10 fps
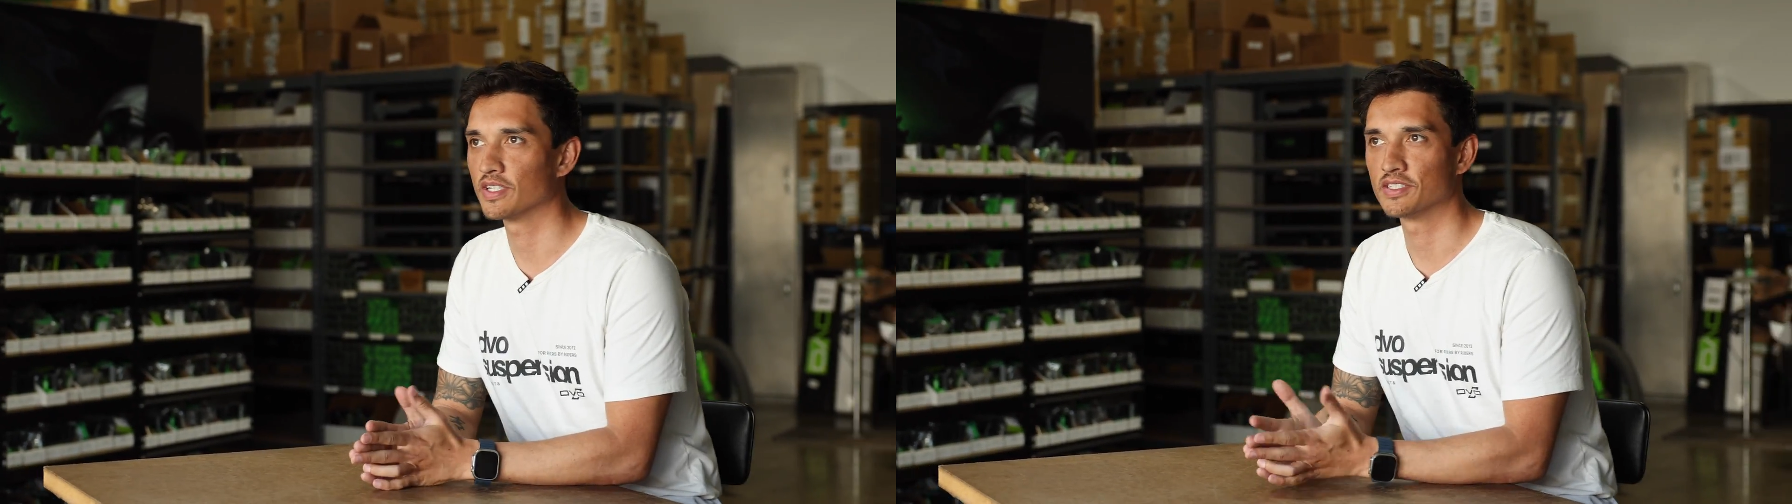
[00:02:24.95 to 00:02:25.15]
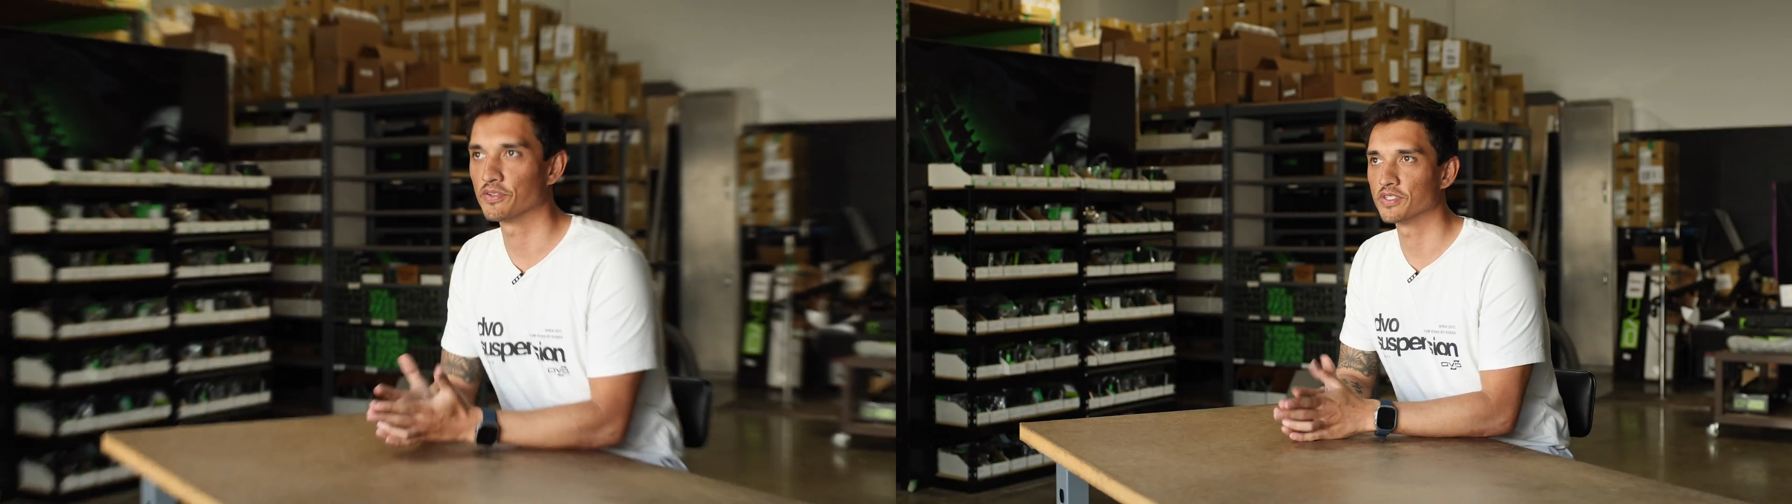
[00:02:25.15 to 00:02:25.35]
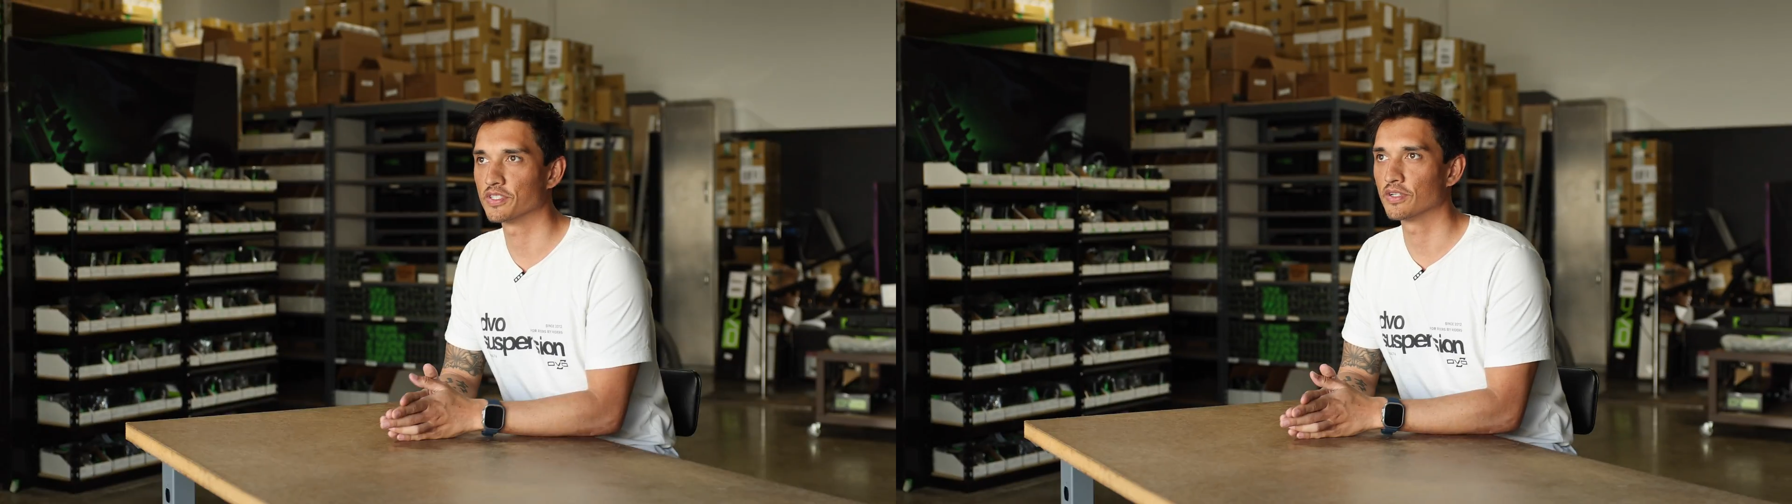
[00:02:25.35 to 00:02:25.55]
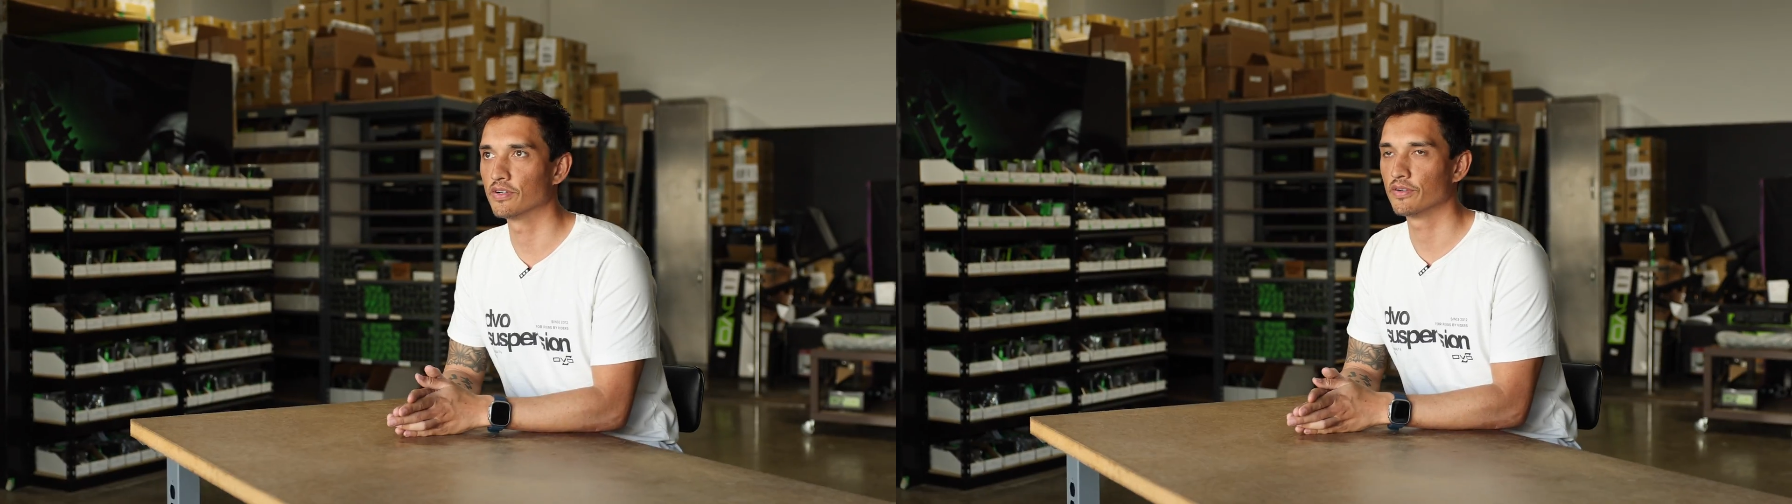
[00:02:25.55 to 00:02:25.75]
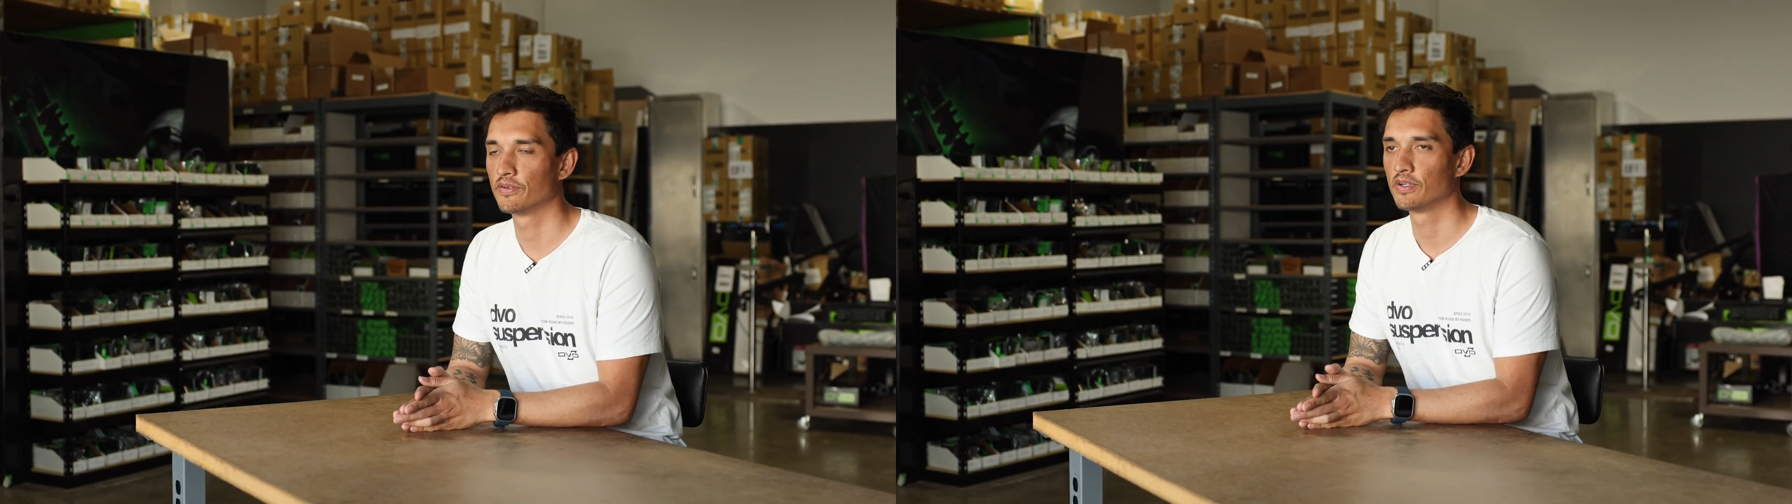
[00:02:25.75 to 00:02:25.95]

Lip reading: is always the goal.